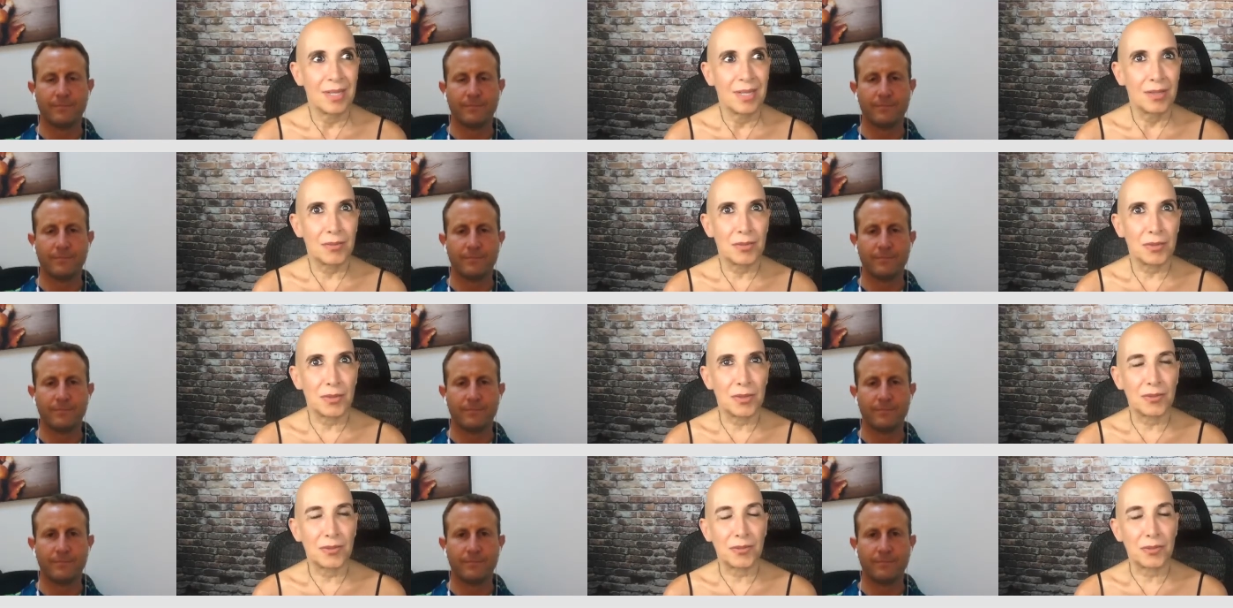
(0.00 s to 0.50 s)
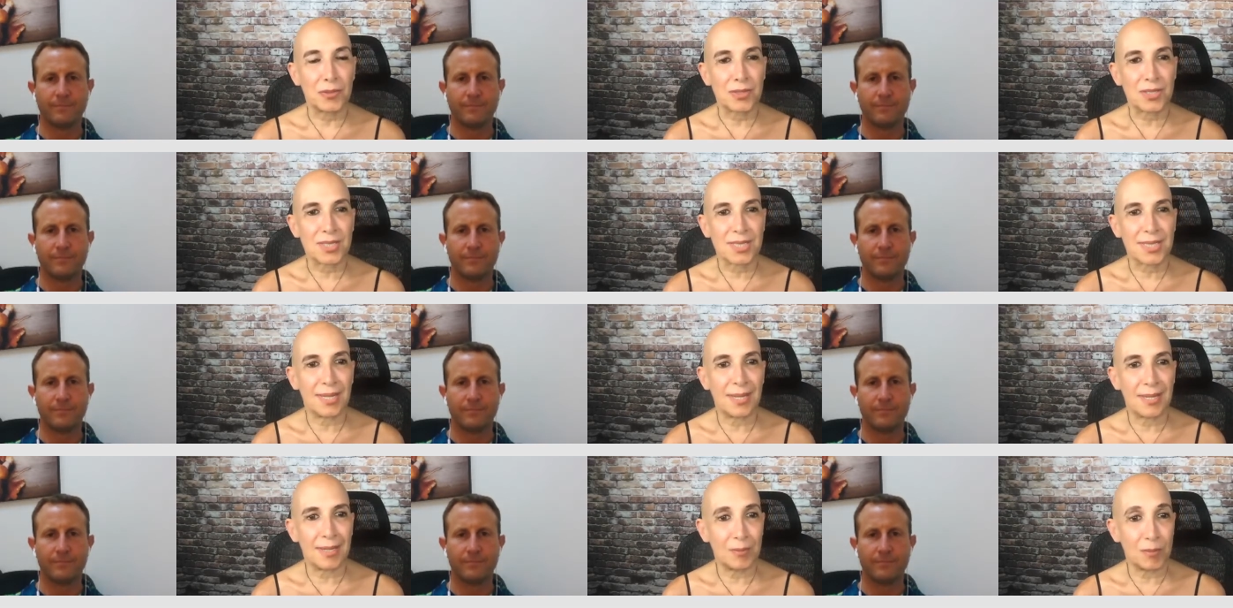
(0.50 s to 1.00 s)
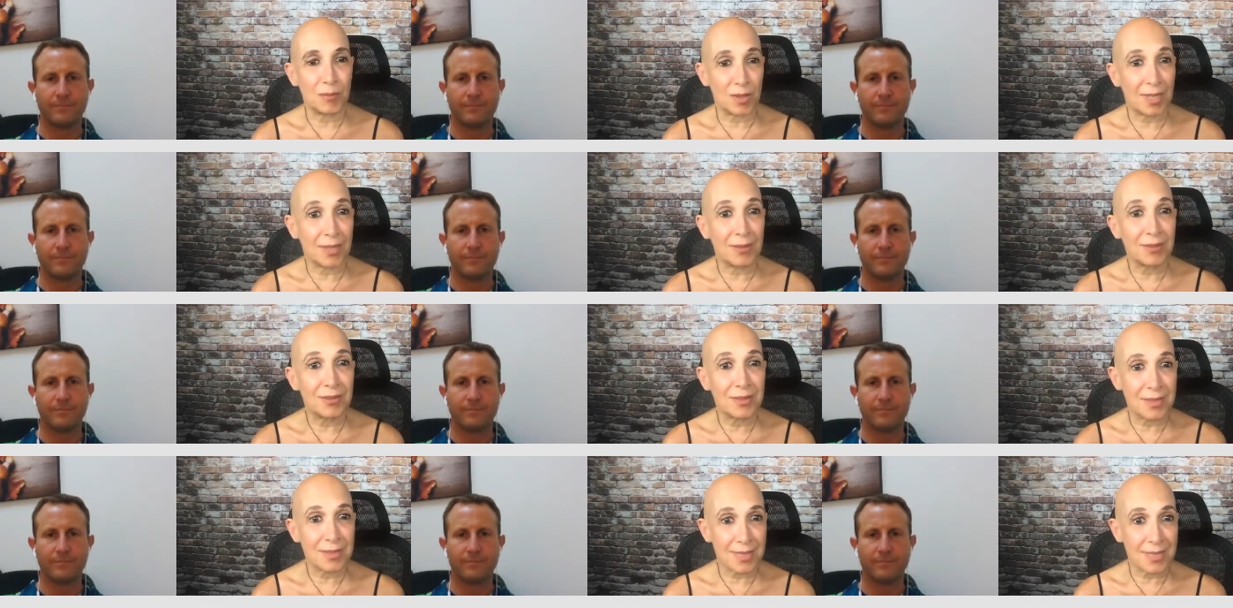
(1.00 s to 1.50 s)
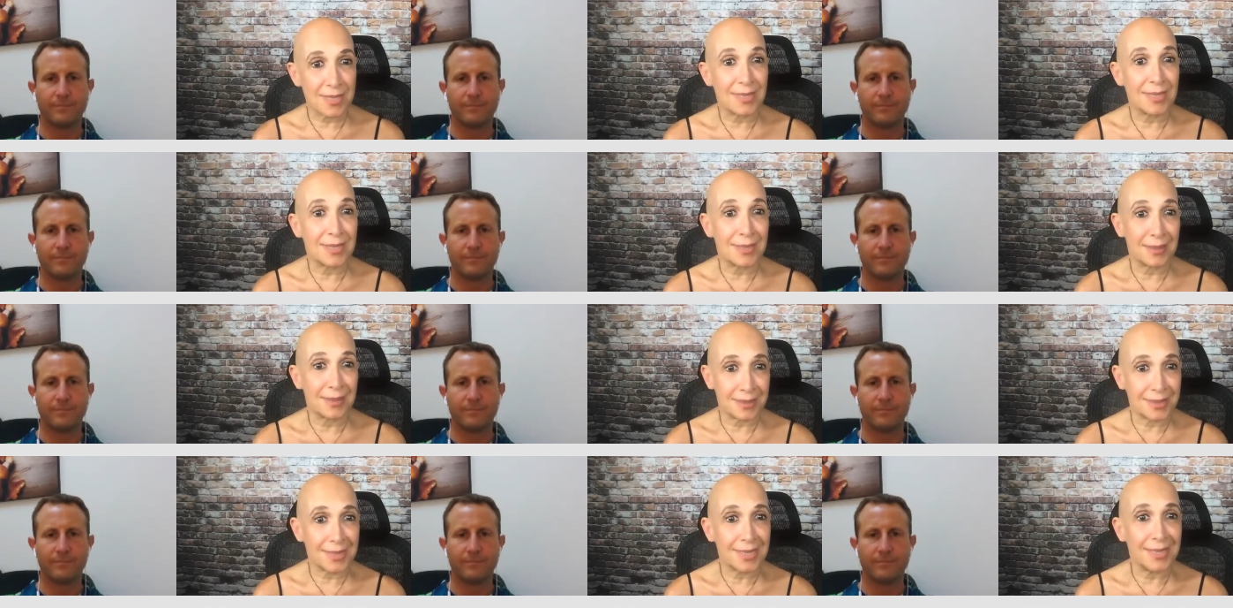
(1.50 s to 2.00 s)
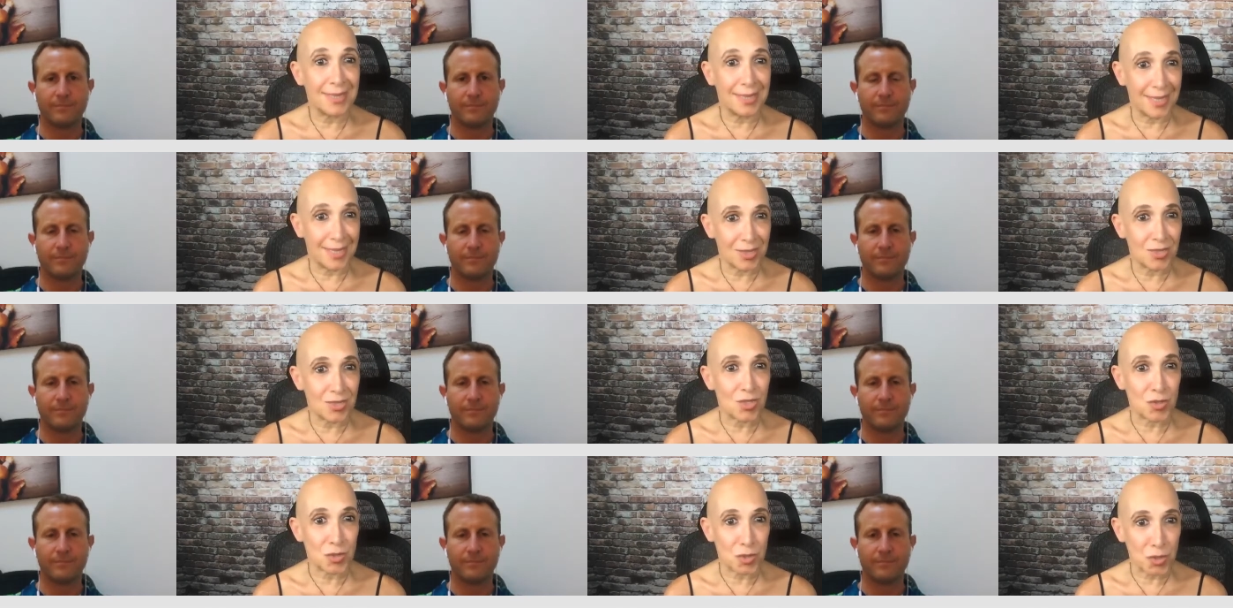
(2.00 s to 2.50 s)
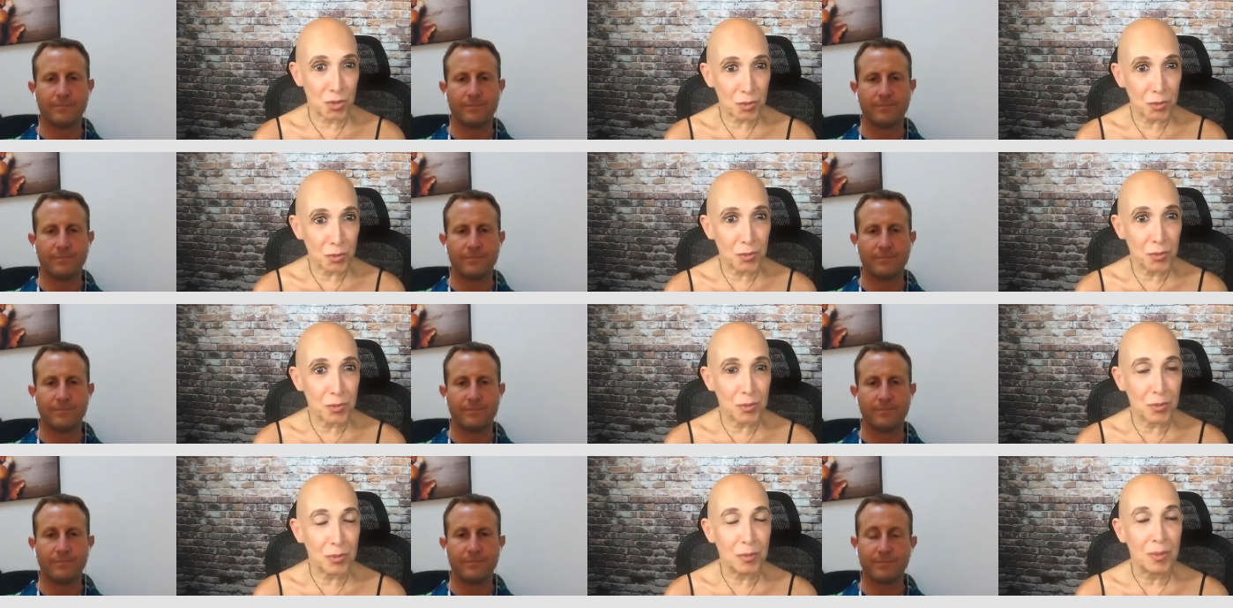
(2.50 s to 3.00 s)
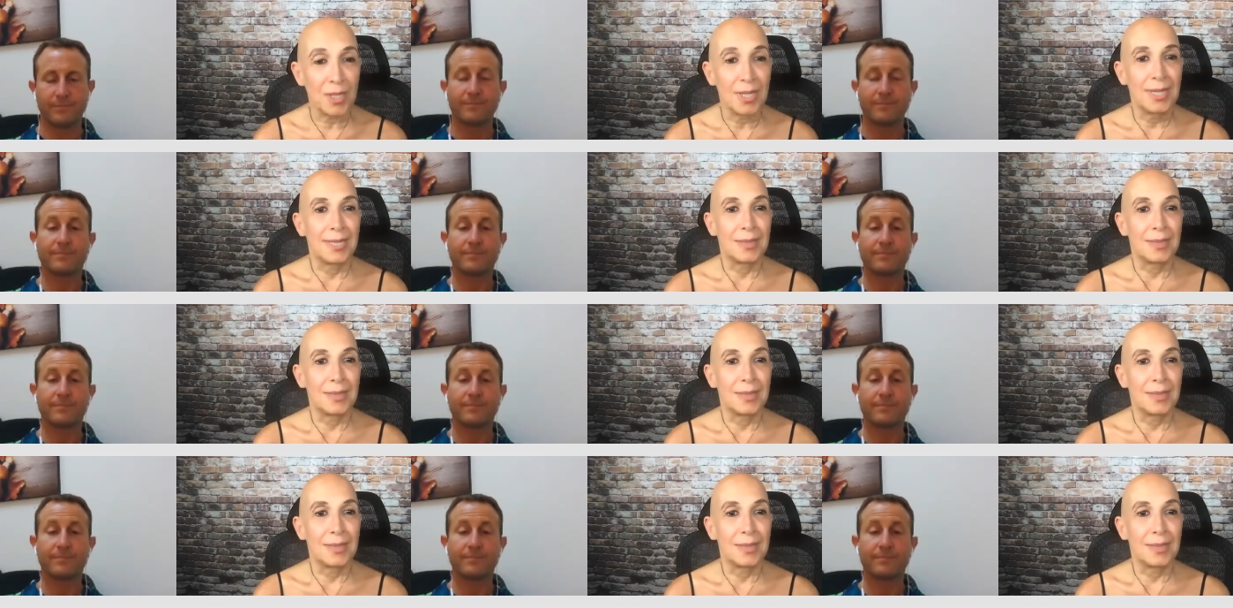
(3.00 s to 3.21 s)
Speaker 1: for the first time when I was a teenager too,